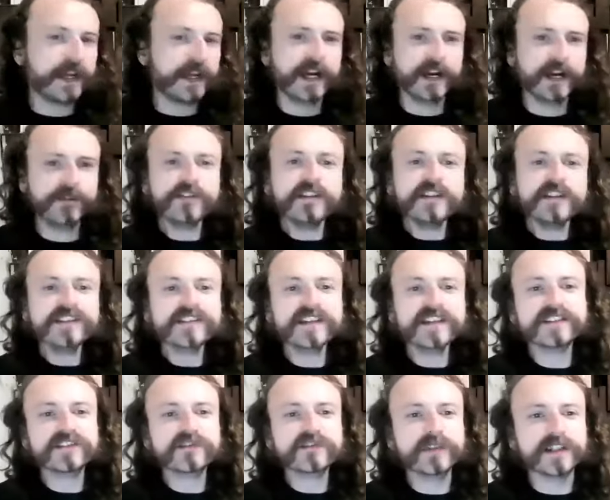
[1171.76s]
Freeland
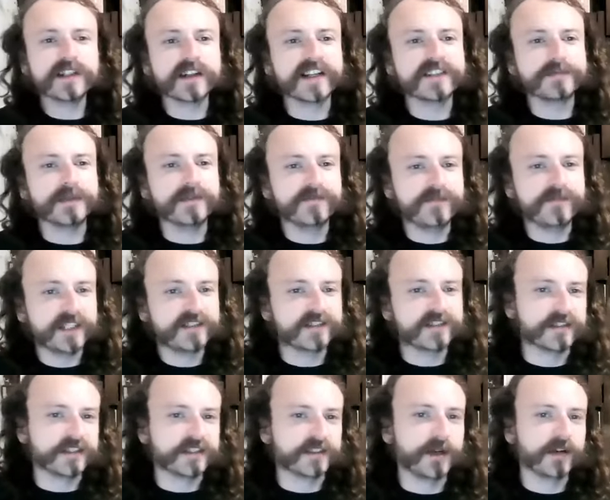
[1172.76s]
says Twitter has been
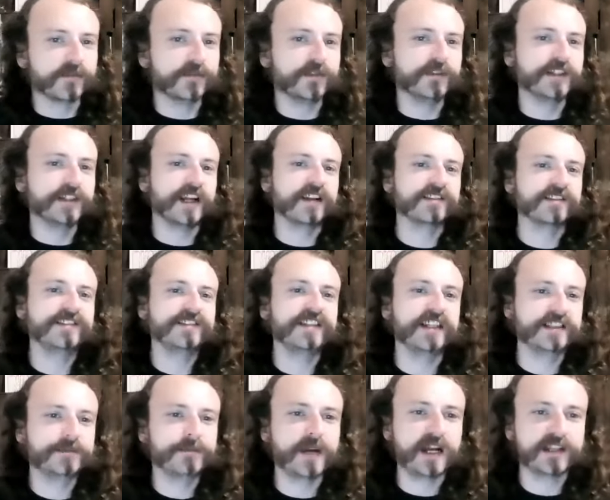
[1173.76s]
vigilant about rooting out
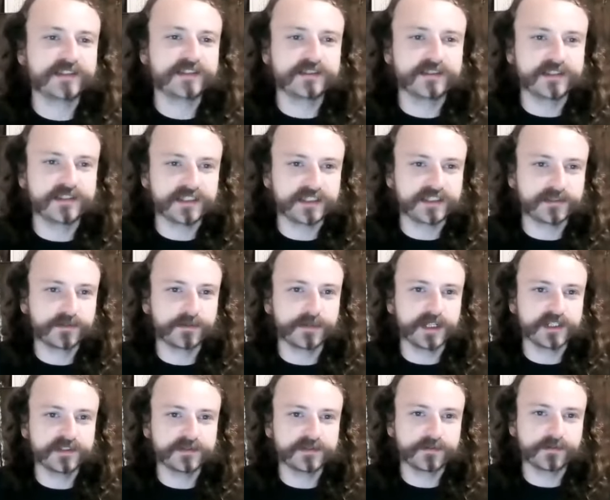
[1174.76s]
state-sponsored
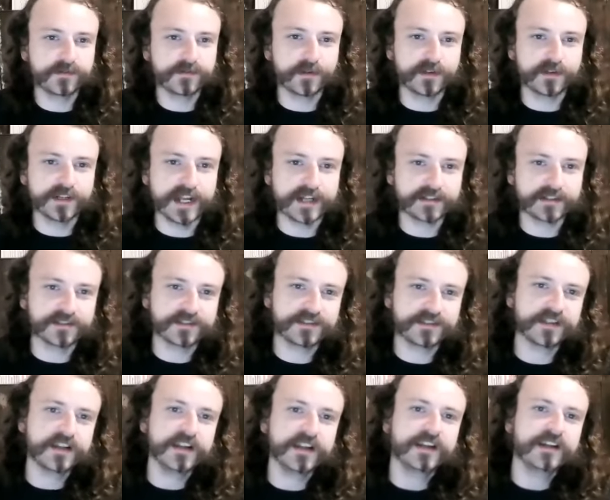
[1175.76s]
disinformation from foreign
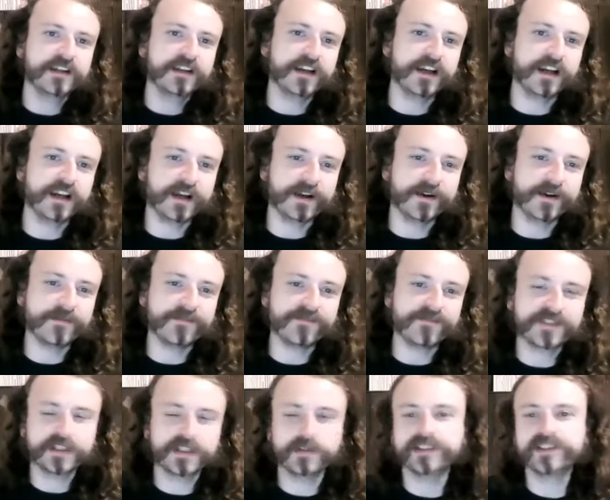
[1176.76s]
actors,
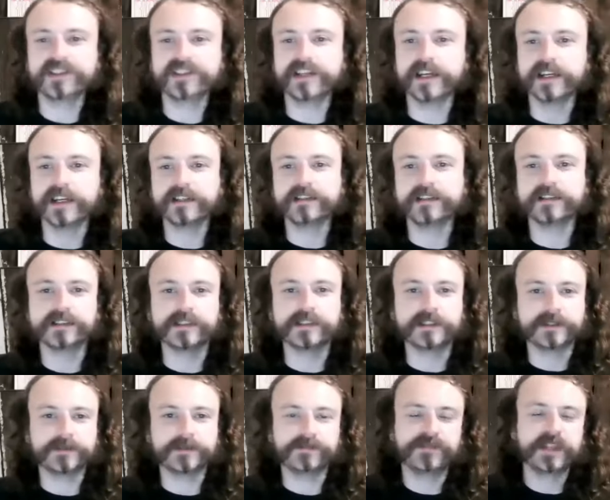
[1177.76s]
which again,
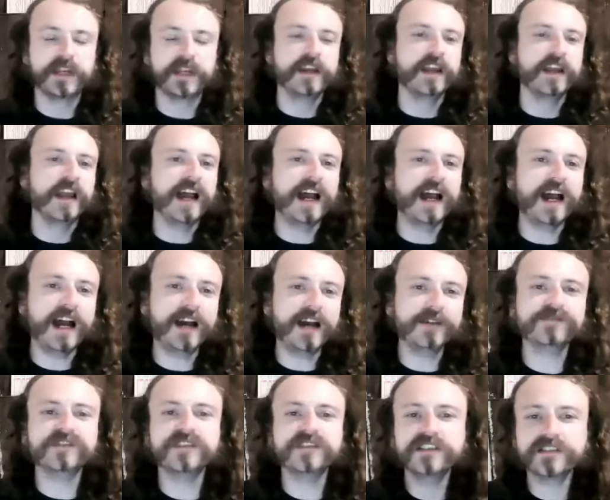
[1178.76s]
on
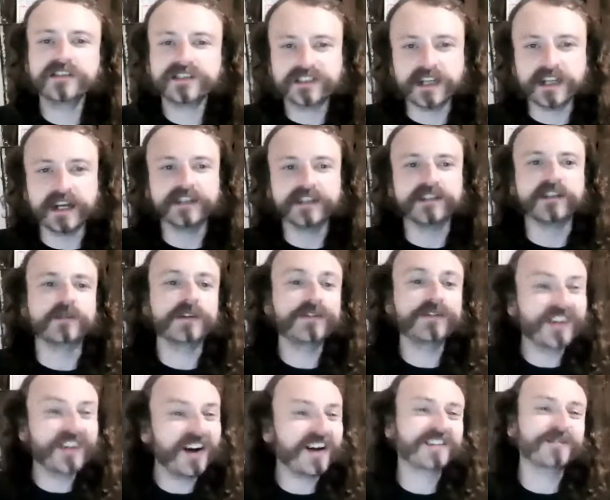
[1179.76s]
a little side note, we've
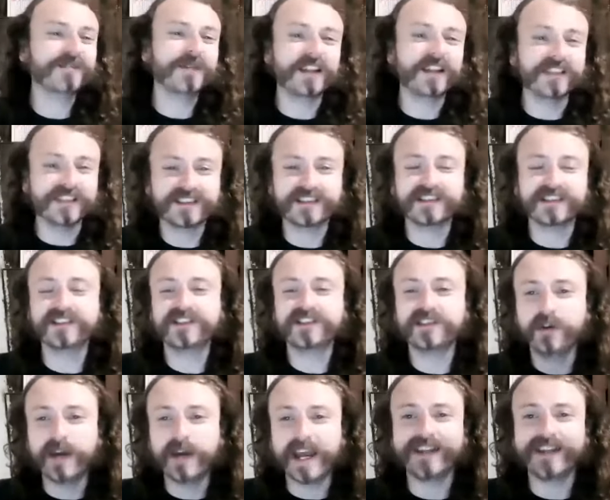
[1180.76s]
talked about this at the
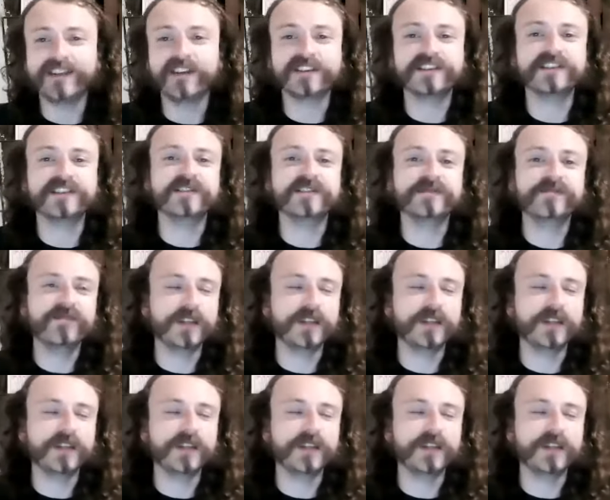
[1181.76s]
show ad nauseum.